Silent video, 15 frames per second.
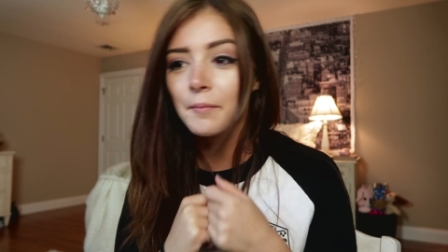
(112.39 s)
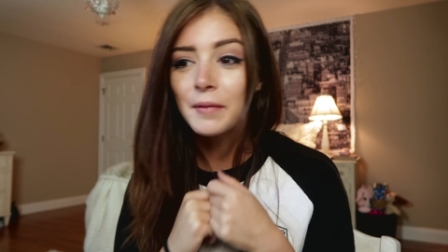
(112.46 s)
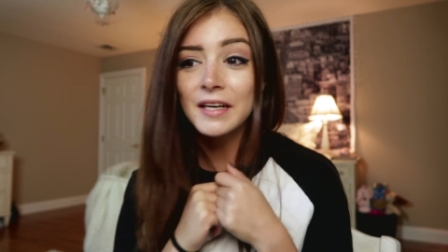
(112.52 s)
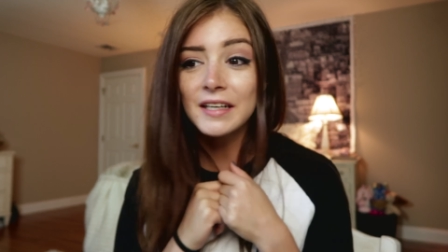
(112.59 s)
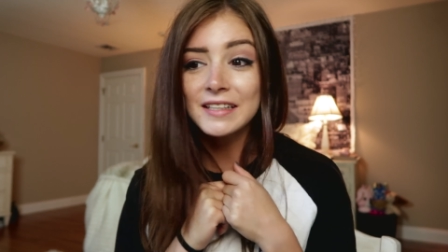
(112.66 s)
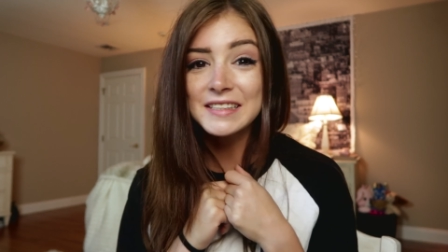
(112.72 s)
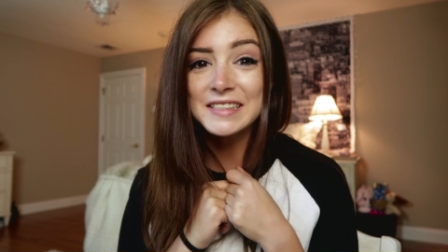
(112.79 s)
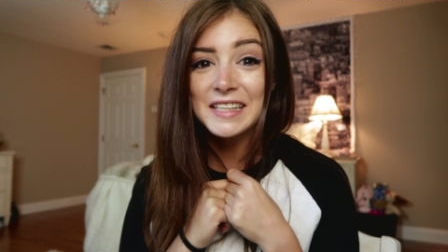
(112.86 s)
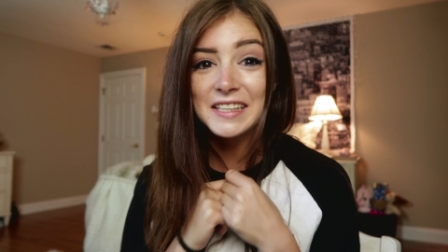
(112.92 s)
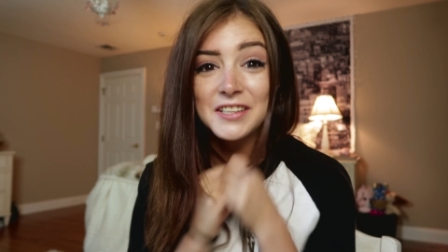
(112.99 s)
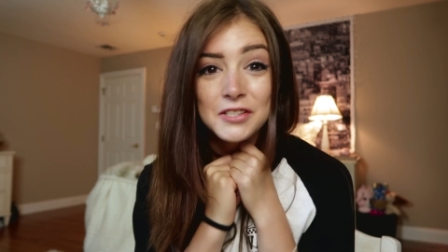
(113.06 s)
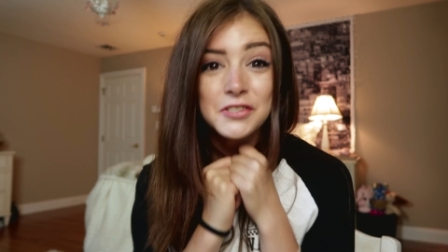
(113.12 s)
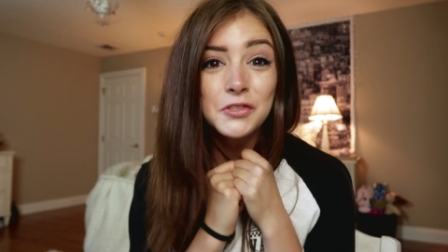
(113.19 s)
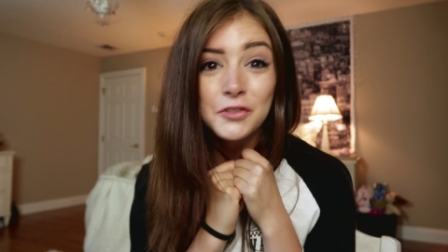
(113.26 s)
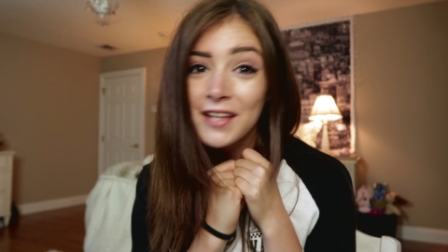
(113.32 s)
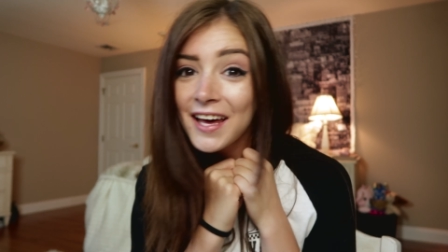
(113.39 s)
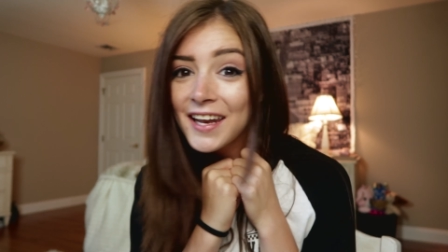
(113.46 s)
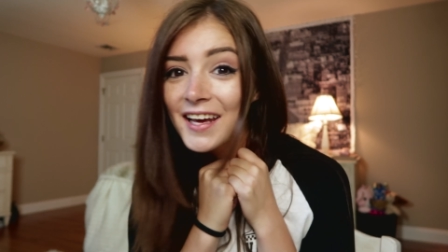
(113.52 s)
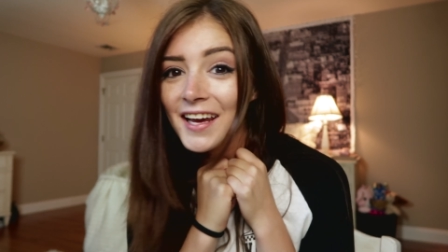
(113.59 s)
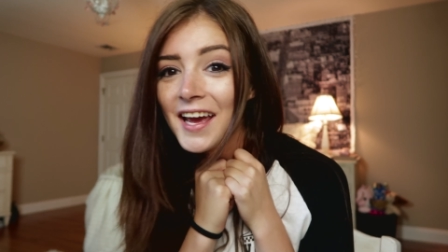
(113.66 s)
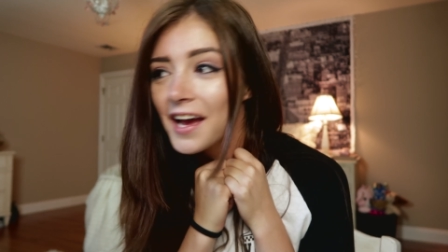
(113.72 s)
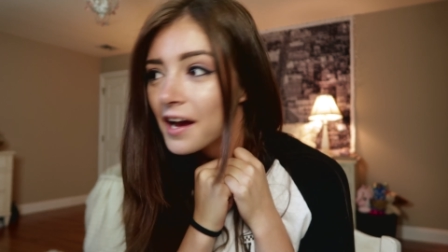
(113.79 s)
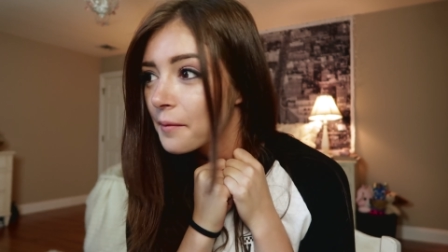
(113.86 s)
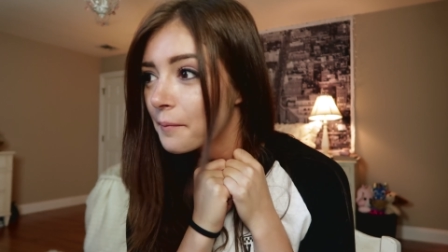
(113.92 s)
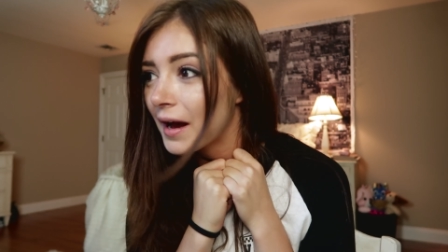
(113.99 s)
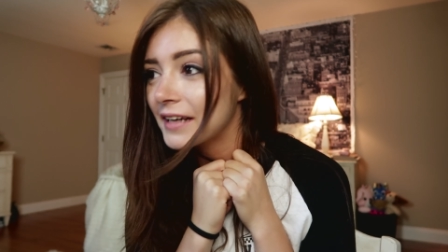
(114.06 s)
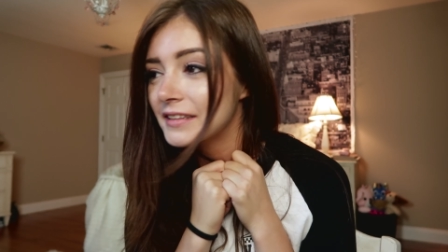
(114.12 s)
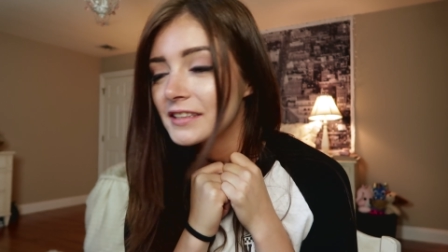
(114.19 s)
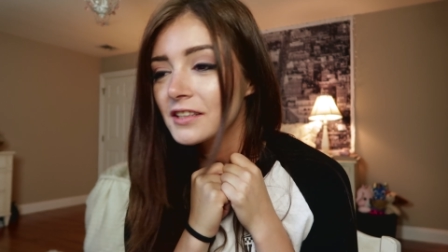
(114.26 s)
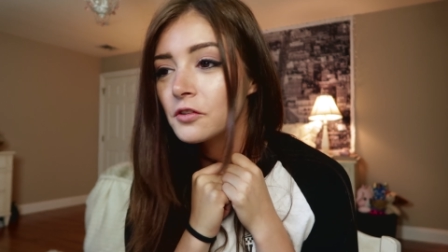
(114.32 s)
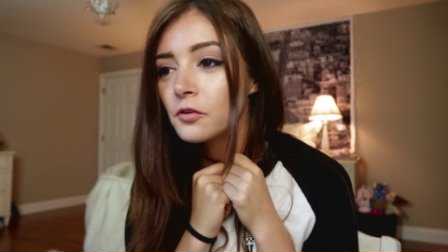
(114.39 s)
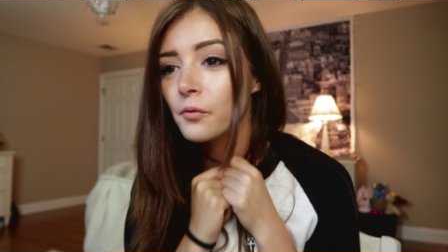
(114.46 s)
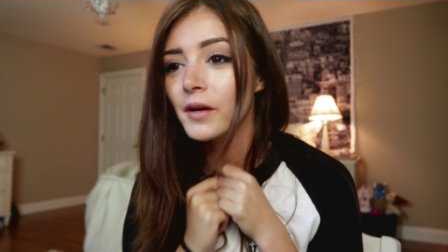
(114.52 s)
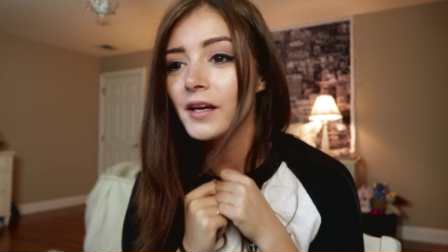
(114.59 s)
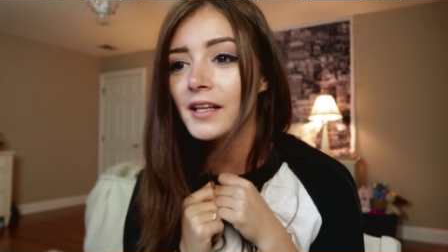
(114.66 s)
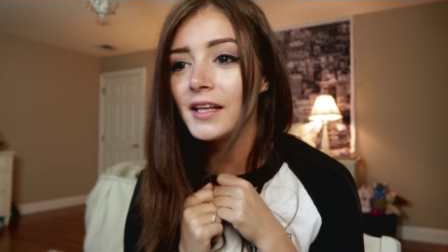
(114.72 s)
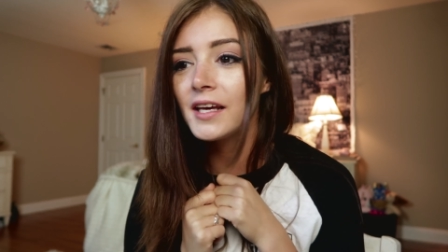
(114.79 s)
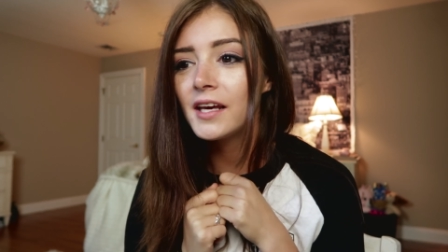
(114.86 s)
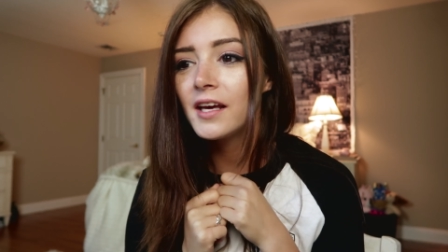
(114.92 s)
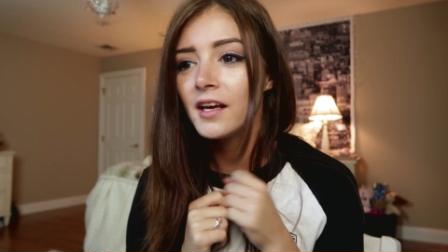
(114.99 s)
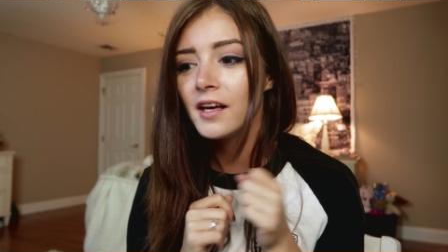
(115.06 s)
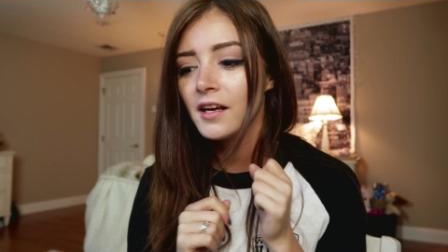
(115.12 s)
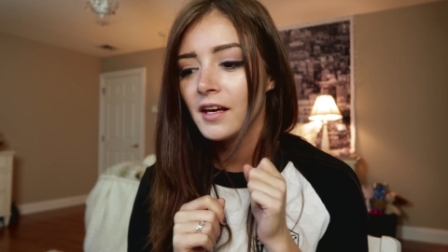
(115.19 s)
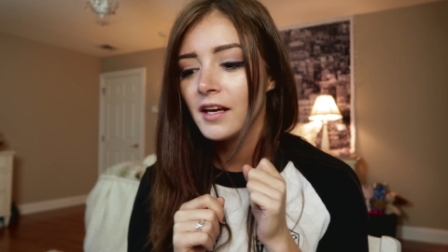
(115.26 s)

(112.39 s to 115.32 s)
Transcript: because like the student I am, I didn't really